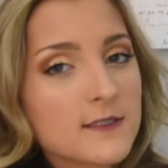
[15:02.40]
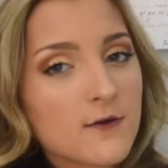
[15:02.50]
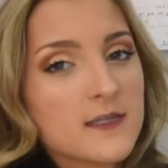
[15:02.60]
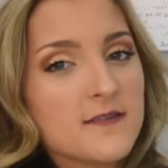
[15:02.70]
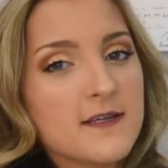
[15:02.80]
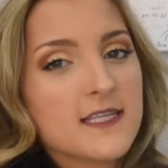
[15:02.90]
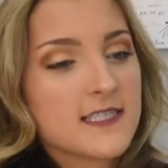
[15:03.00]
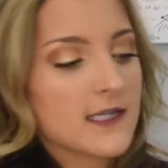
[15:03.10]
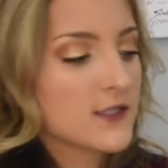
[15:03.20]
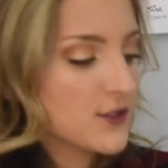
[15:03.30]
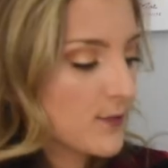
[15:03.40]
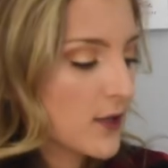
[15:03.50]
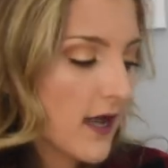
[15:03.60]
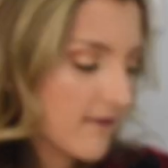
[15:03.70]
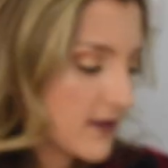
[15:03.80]
was going to be this like
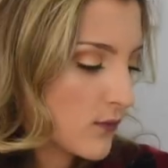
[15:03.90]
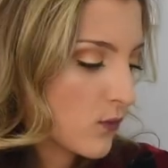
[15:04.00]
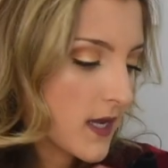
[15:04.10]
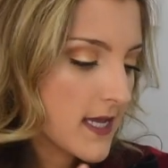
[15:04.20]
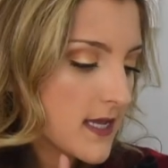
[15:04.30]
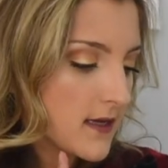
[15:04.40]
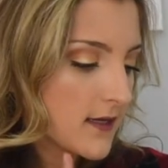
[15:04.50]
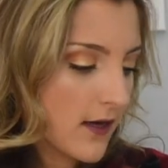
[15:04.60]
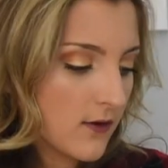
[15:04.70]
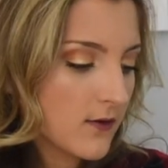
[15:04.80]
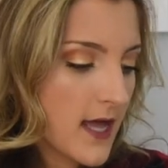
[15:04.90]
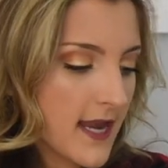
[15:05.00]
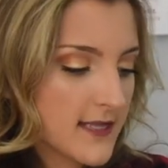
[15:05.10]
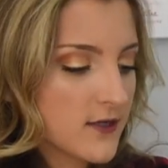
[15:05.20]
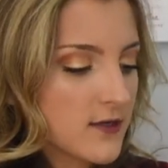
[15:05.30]
super heavy white coat
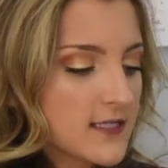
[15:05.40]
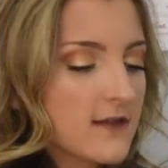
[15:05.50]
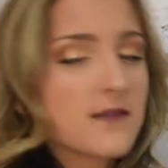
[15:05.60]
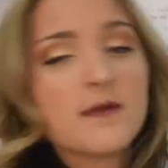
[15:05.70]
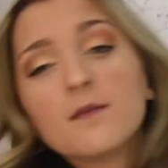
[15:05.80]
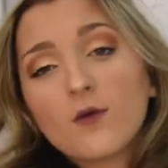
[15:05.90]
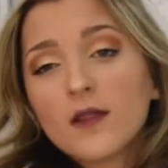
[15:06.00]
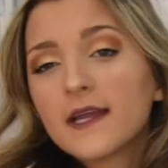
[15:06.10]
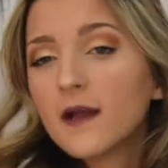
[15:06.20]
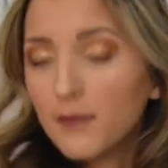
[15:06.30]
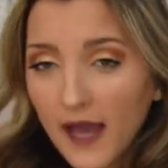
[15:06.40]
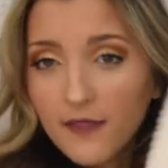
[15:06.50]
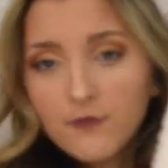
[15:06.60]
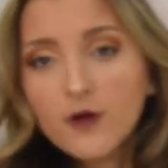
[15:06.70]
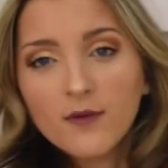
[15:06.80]
and it turns out to be more like a
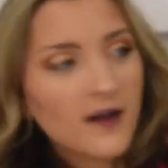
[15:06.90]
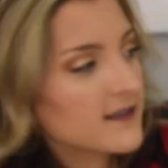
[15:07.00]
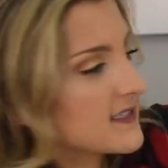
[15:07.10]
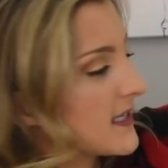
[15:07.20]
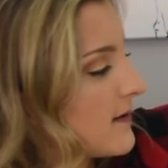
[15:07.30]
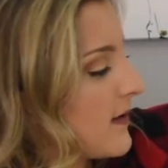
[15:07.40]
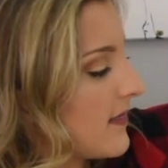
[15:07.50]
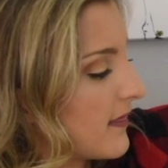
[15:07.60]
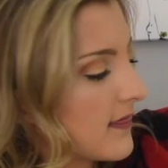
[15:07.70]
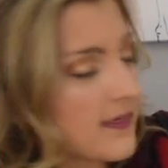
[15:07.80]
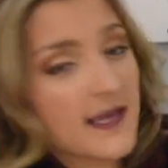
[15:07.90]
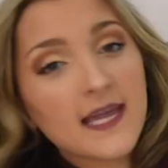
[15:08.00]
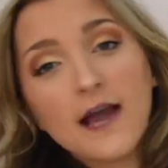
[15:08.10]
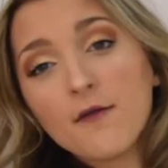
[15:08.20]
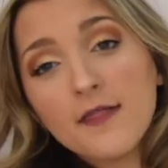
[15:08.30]
bathrobe honestly and
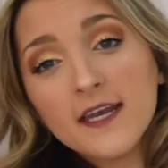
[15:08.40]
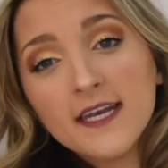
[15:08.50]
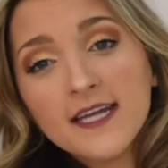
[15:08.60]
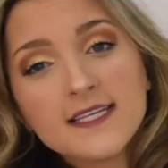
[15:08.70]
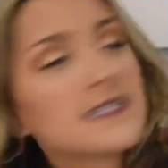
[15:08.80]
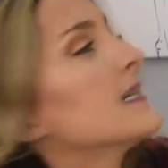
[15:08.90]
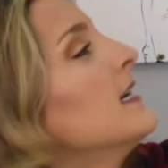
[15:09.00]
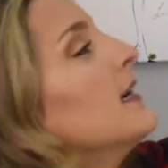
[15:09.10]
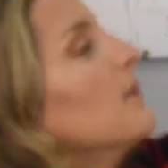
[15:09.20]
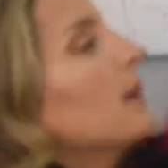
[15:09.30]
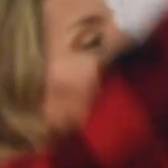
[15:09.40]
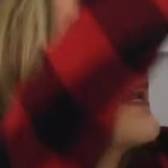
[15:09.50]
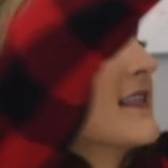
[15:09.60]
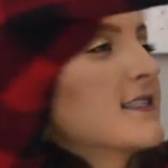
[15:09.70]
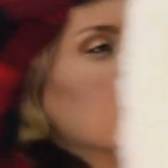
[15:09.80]
like how thin it is but it's